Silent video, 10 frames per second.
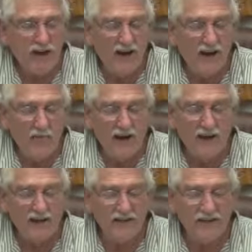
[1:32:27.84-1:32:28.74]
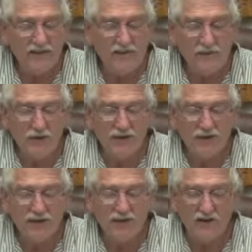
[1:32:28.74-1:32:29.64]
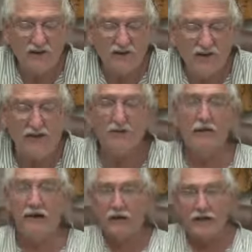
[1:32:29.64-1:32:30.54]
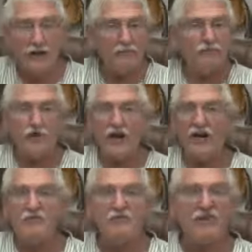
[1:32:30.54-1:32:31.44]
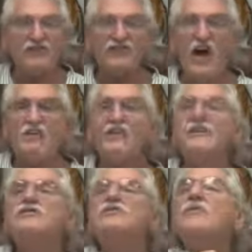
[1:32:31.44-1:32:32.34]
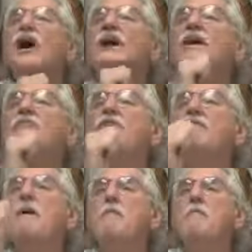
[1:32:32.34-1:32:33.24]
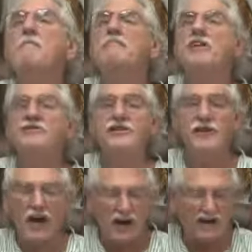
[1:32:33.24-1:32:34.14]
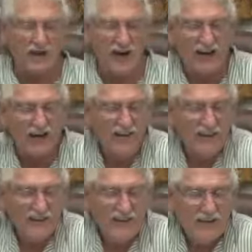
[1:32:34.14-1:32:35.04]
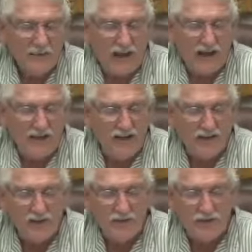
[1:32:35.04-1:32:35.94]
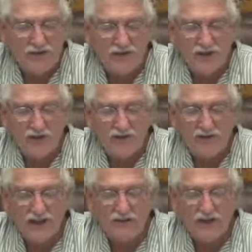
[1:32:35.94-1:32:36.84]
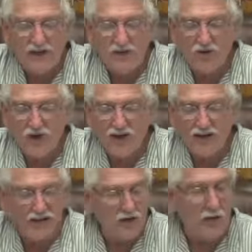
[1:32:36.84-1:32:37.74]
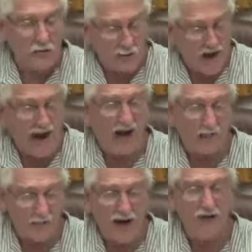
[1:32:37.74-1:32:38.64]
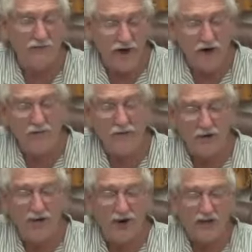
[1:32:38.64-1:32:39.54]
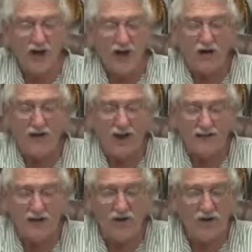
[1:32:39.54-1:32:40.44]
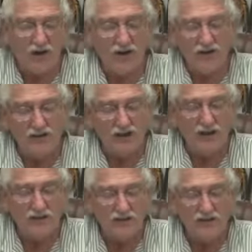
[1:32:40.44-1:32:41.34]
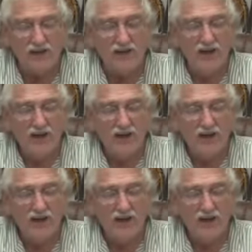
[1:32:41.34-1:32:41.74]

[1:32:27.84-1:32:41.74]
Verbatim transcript: Uh, my condition personally coincides, but it comes right up the esophagus, right up from the, the GI tract. My condition personally coincides with a chronic irritable bowel, brain fog, memory loss. Okay, so look at this.